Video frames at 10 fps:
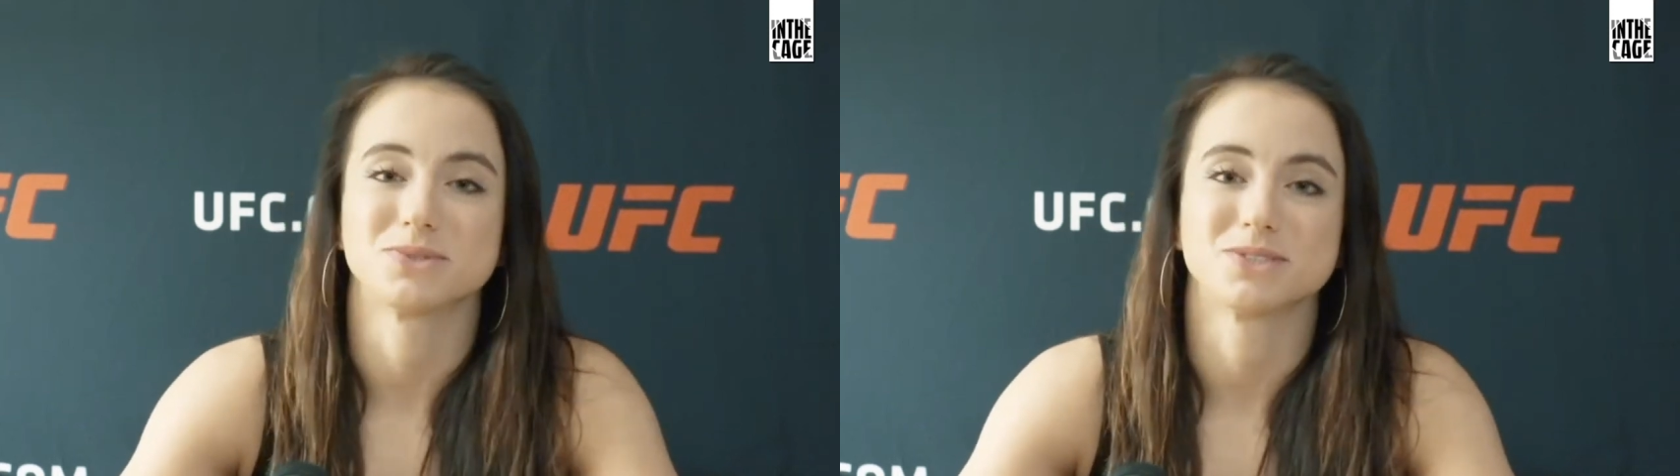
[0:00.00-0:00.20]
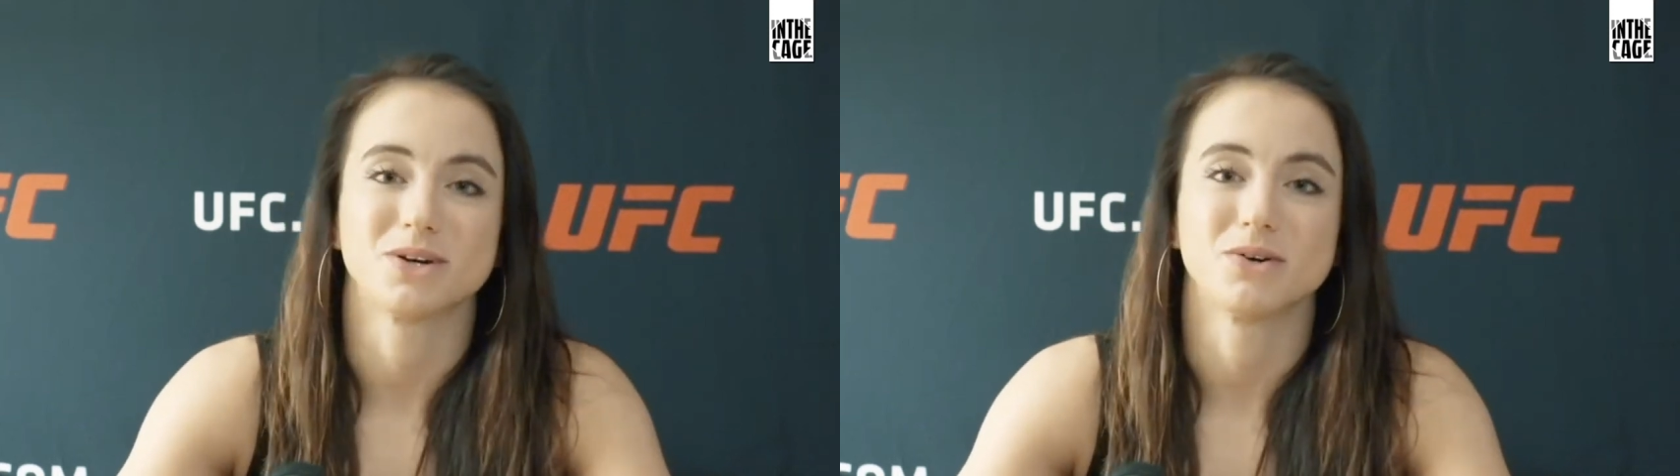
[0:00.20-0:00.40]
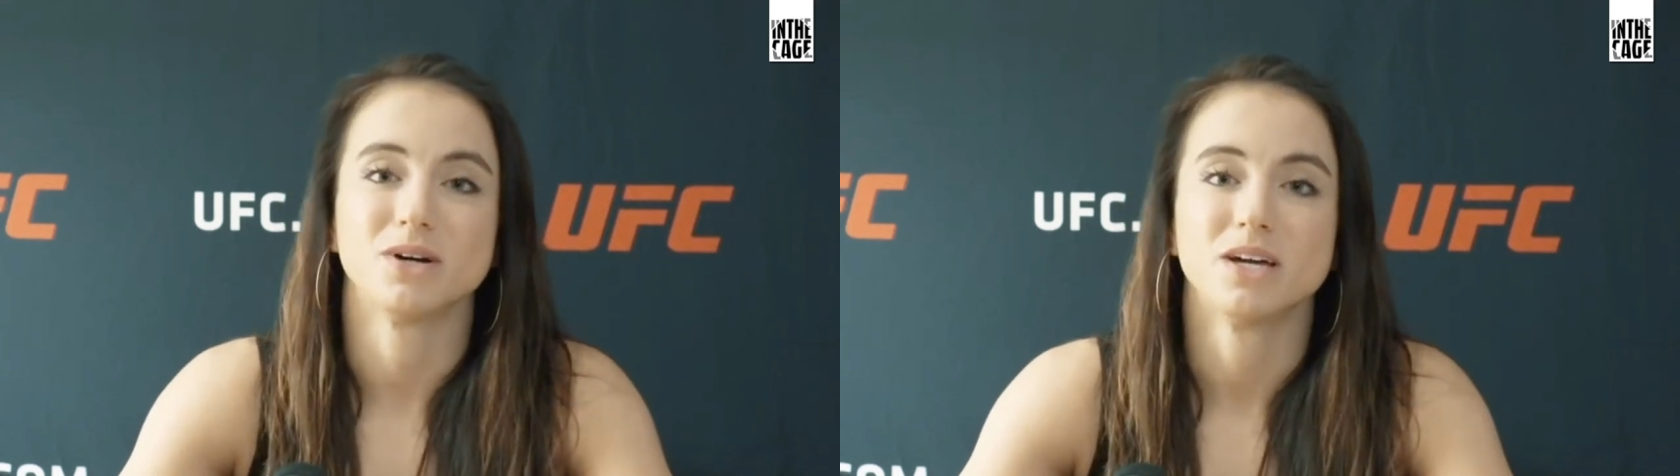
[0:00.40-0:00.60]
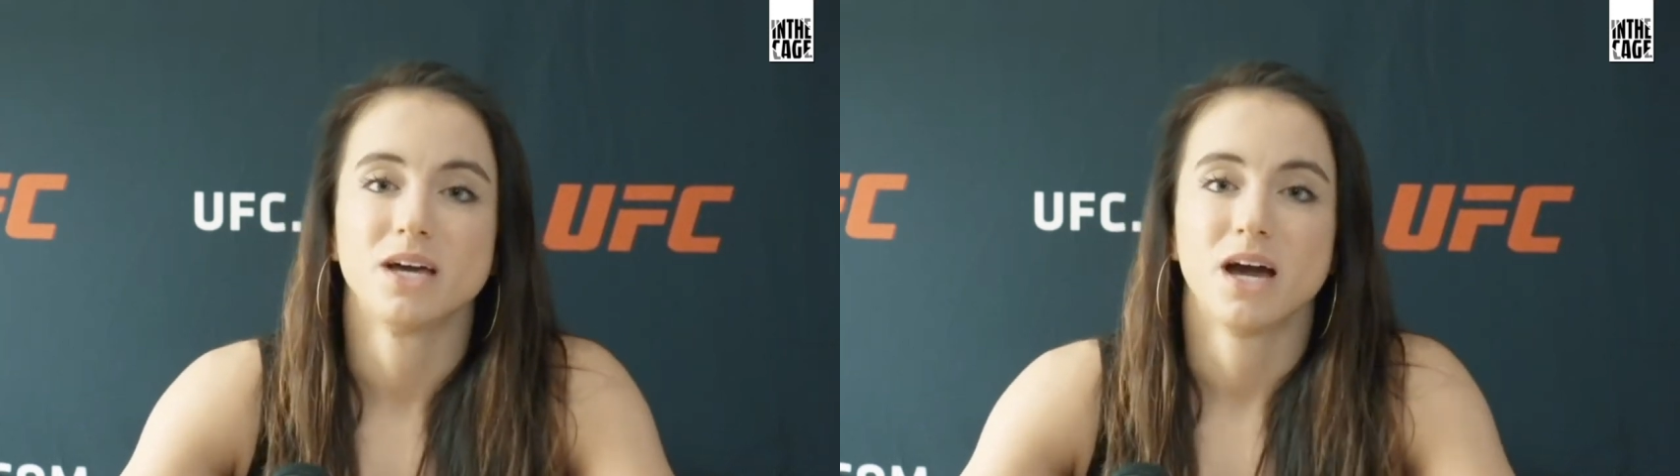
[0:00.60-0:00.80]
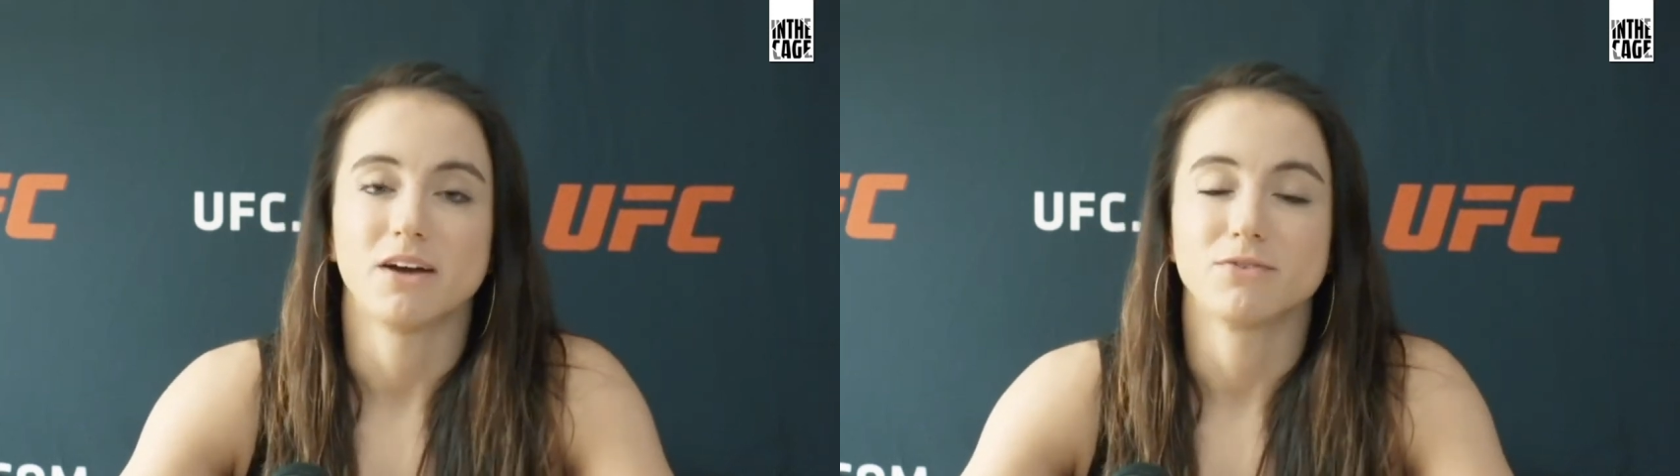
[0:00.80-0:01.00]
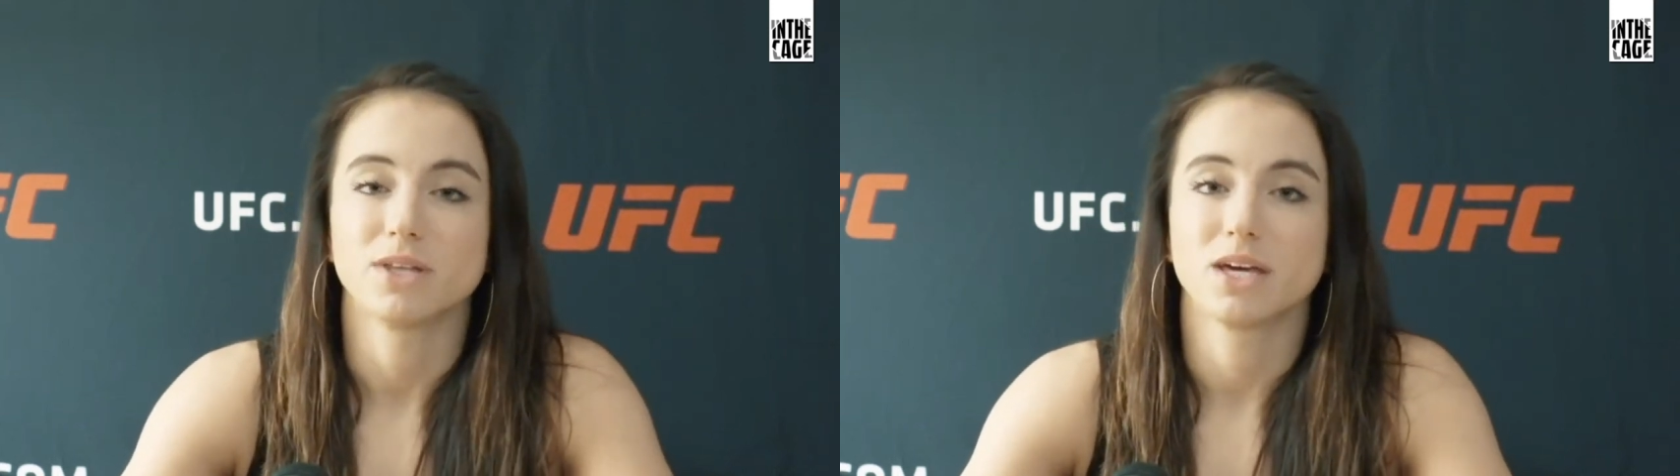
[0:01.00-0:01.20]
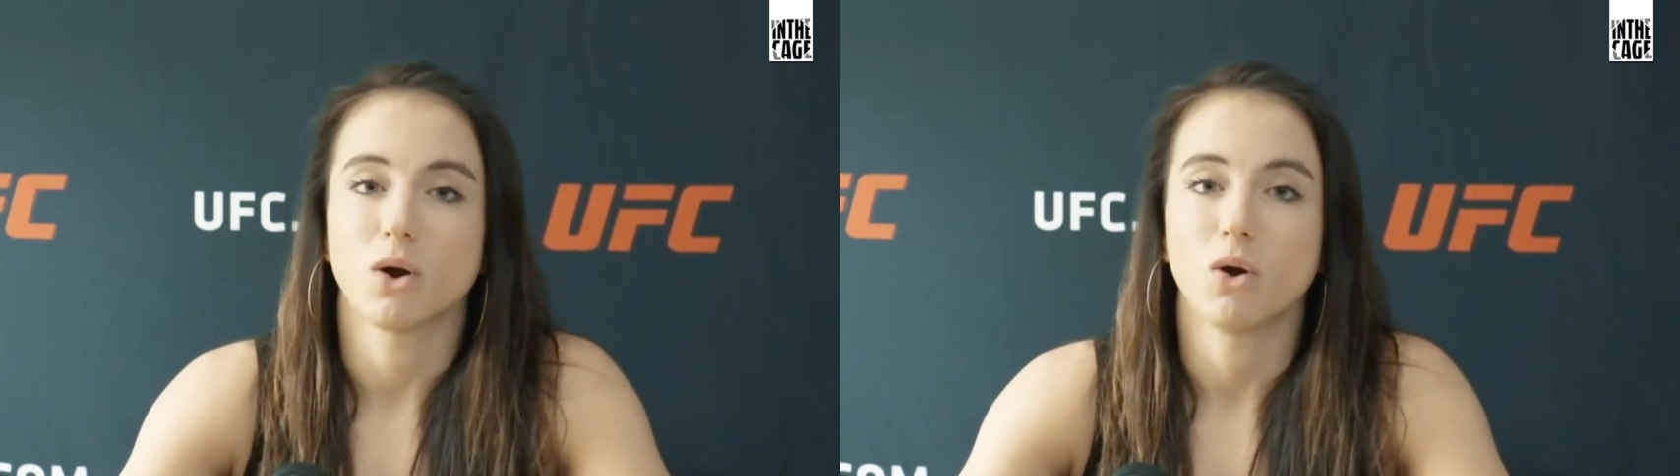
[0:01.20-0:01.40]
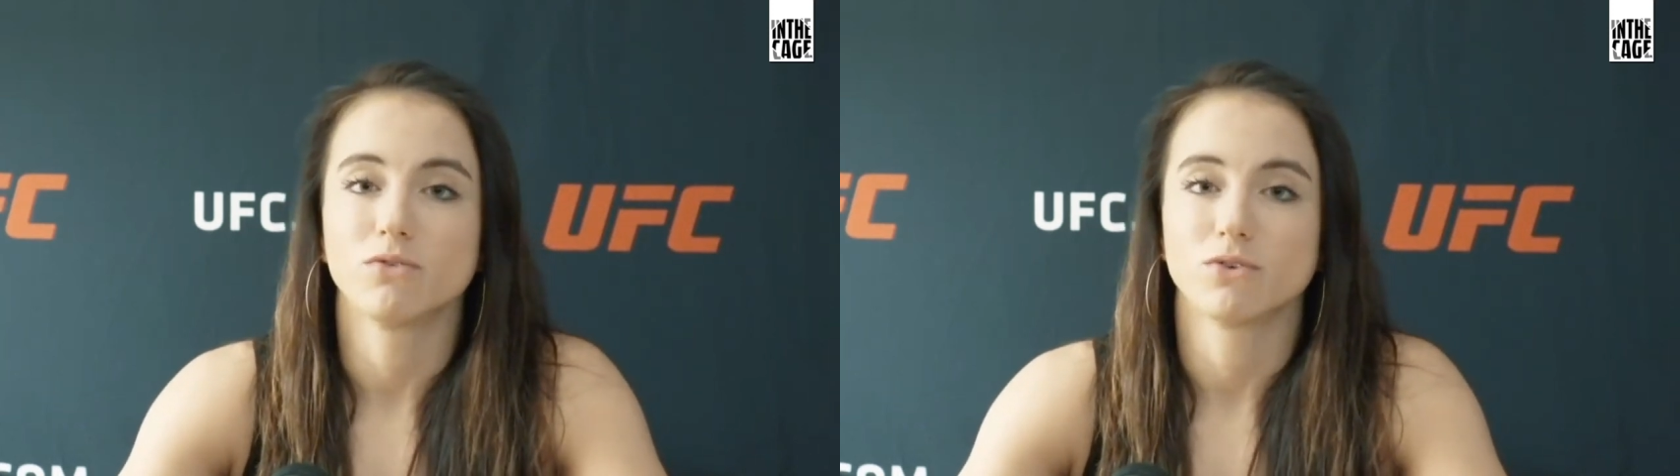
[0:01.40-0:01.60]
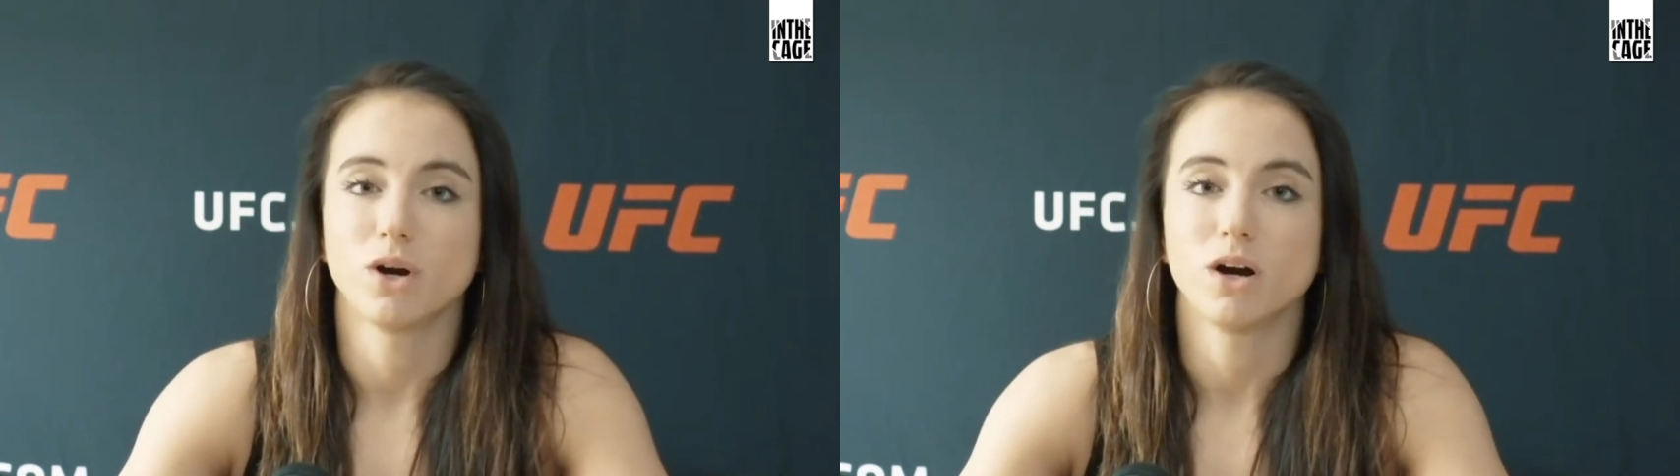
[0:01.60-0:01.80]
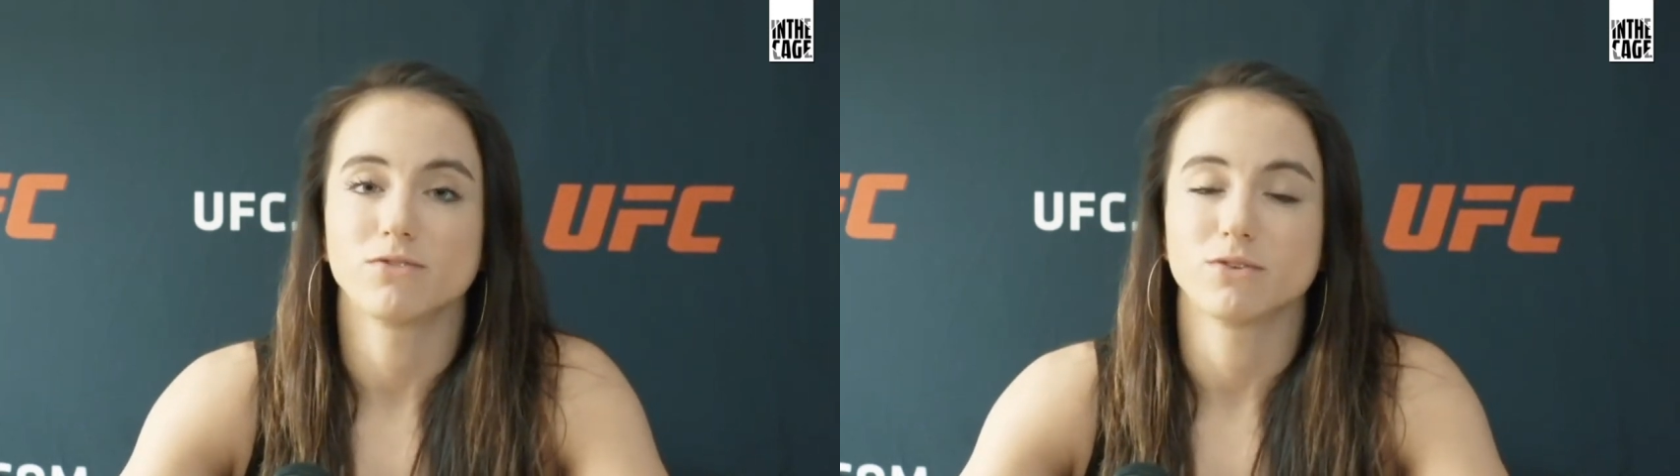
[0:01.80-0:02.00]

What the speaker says: So I feel like overall,